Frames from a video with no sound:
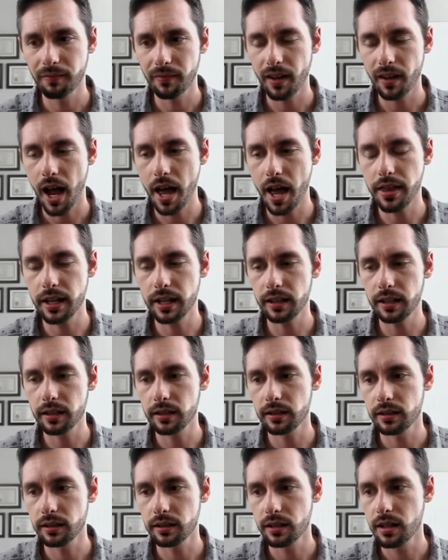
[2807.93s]
I think,
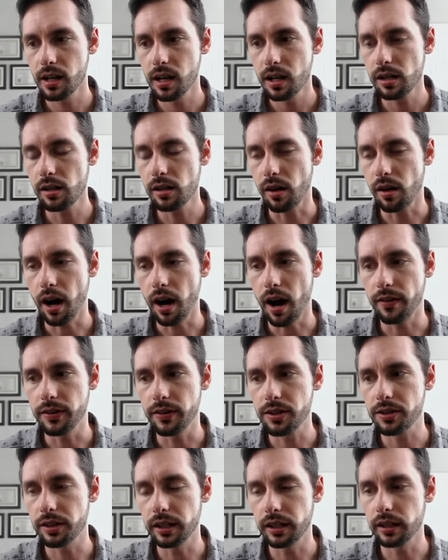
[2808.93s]
I
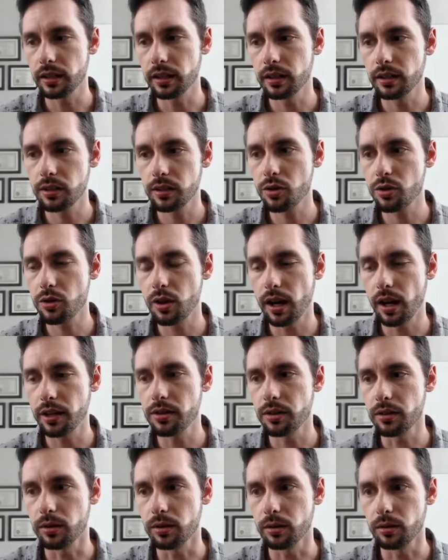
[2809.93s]
obviously try
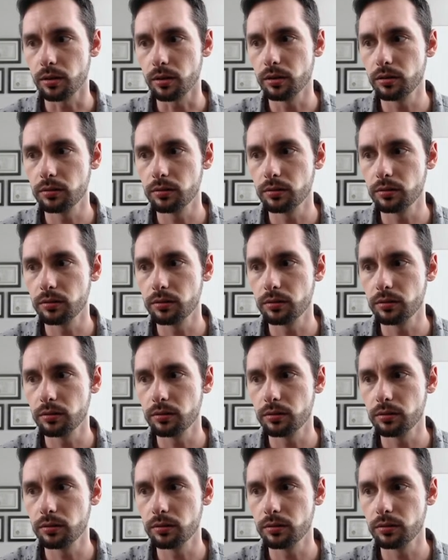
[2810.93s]
to